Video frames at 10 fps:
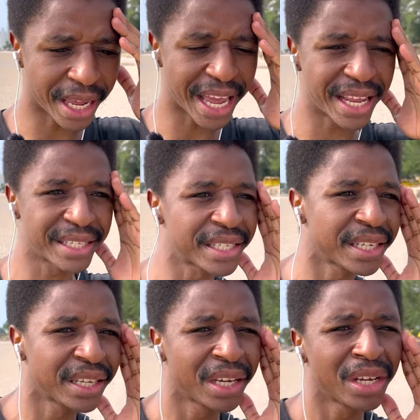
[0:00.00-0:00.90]
And
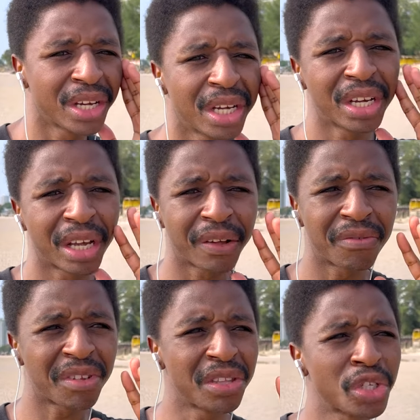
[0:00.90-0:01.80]

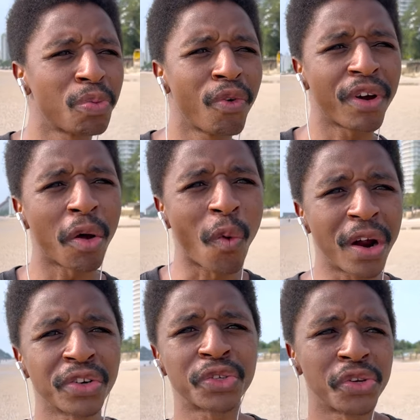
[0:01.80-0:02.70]
in this movie, I
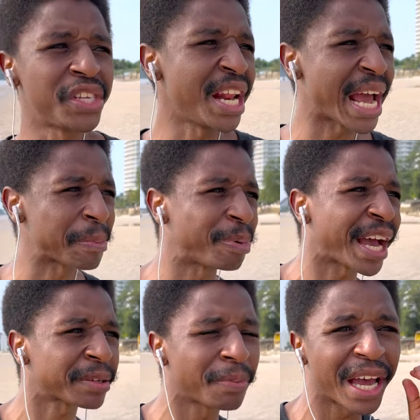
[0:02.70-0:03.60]
wanted to see like
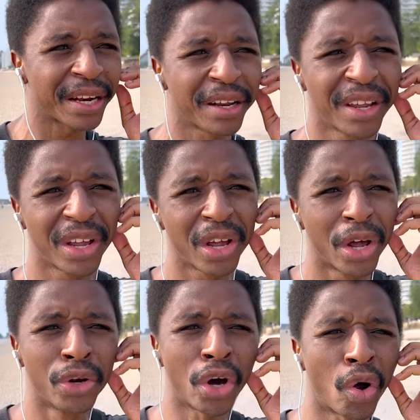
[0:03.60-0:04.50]
Batman
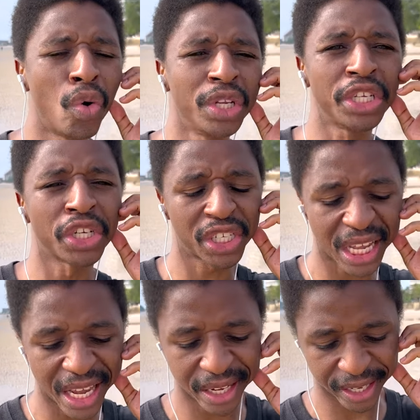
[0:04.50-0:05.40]
not only just
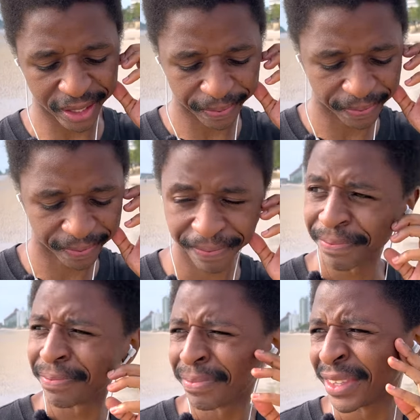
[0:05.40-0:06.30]
like,
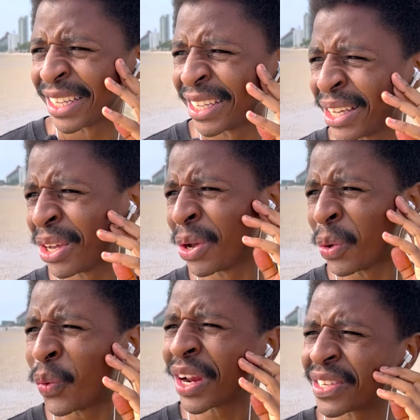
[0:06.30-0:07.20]

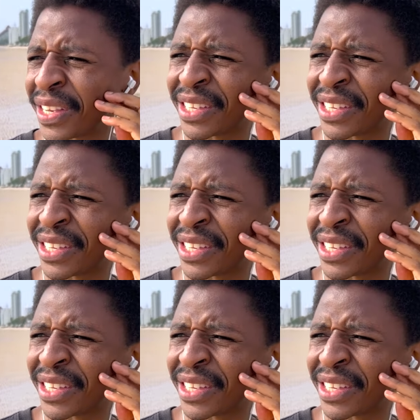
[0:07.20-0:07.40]
what is it?